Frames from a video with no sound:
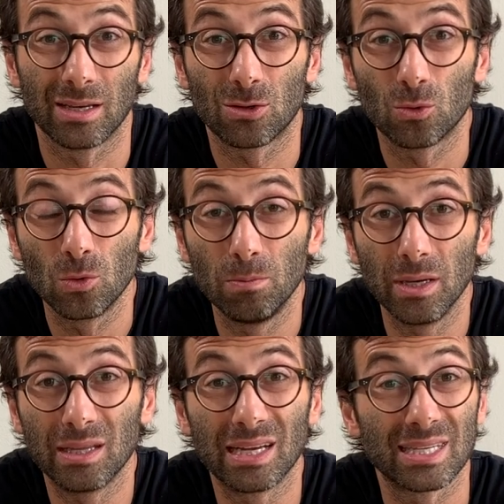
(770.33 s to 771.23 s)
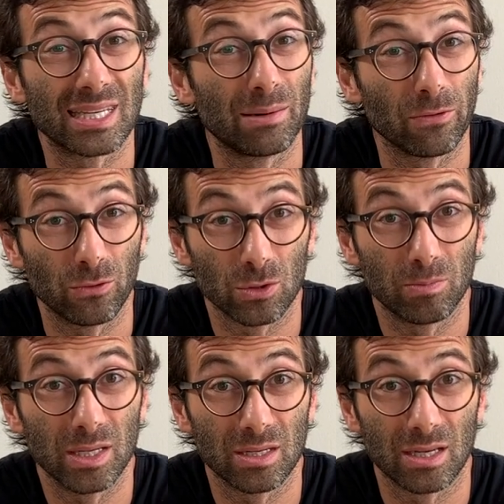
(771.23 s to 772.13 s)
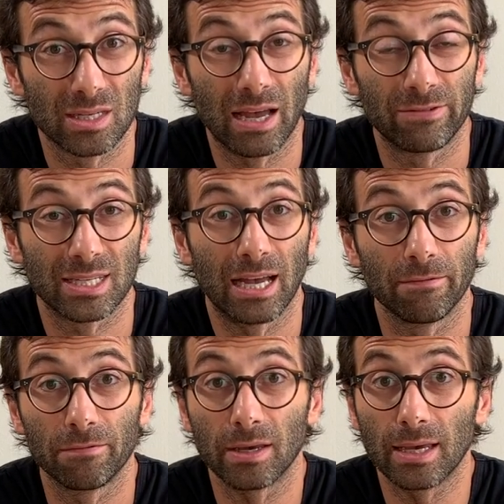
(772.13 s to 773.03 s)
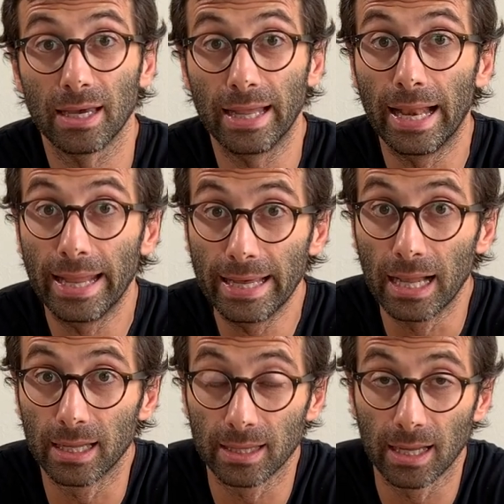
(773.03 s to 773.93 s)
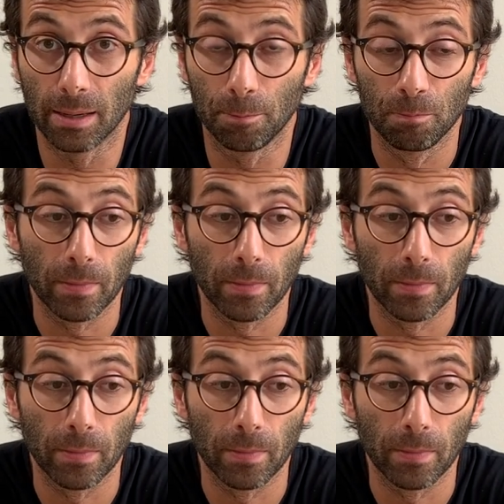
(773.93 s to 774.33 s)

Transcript: it could be that some of those business have something illegal in them.